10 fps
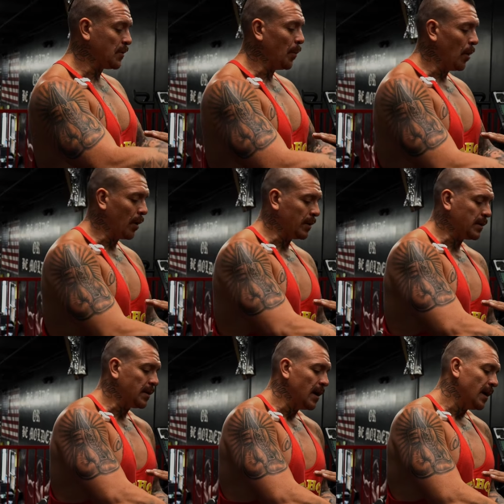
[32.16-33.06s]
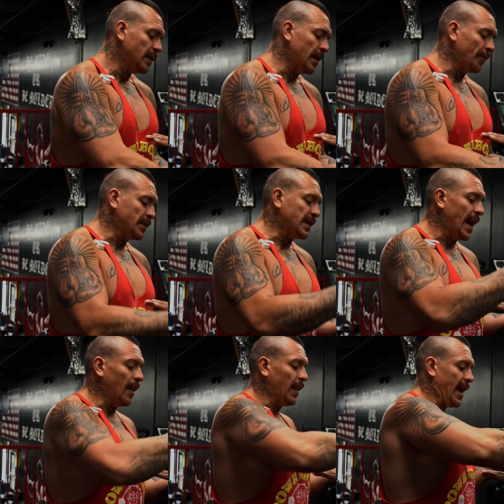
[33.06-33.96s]
sports, different
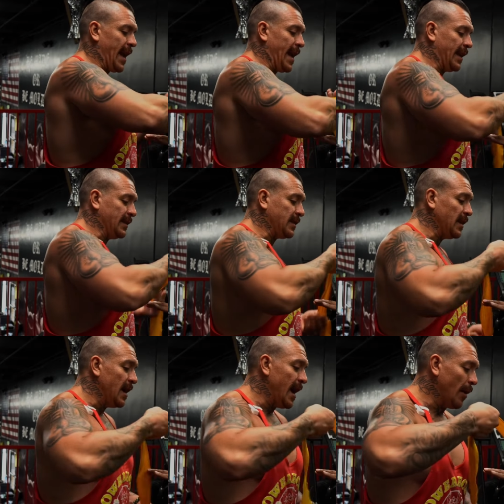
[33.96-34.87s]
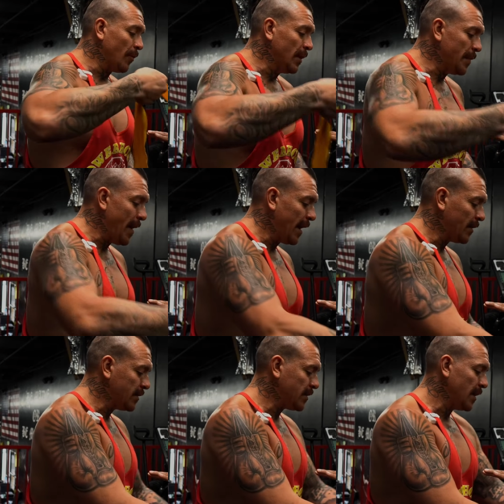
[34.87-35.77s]
style of hands. It really
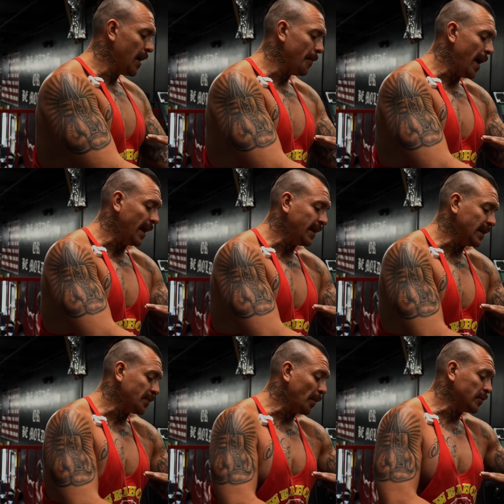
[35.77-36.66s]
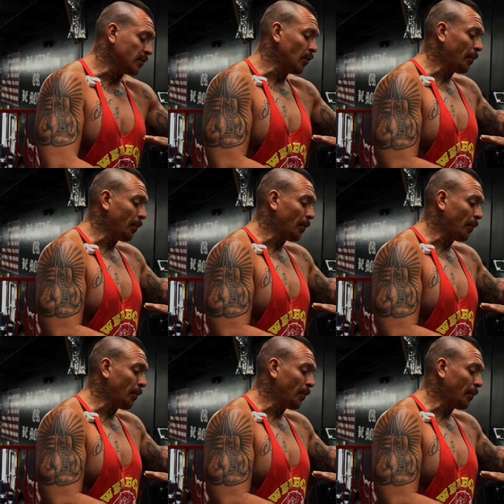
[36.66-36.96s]
matters. I think it's personal